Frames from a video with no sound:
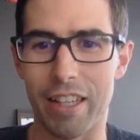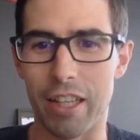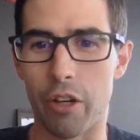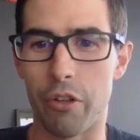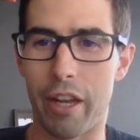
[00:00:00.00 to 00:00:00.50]

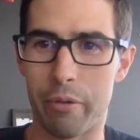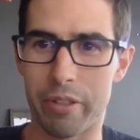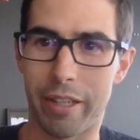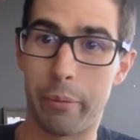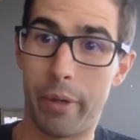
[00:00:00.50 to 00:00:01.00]
Then
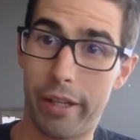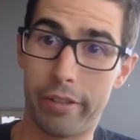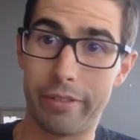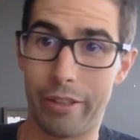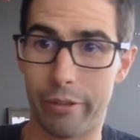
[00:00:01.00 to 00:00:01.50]
it's like,
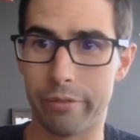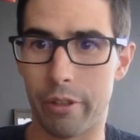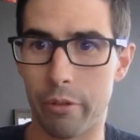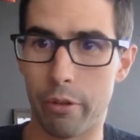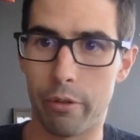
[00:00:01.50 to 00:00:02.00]
well,
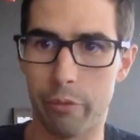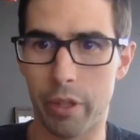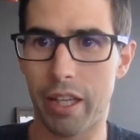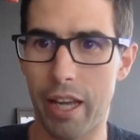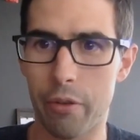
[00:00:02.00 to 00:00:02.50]
don't know if we
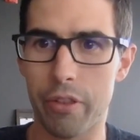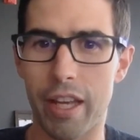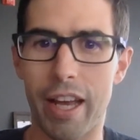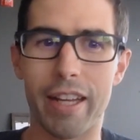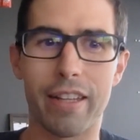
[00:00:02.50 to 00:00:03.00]
can count
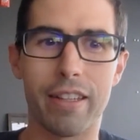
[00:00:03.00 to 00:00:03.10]
that.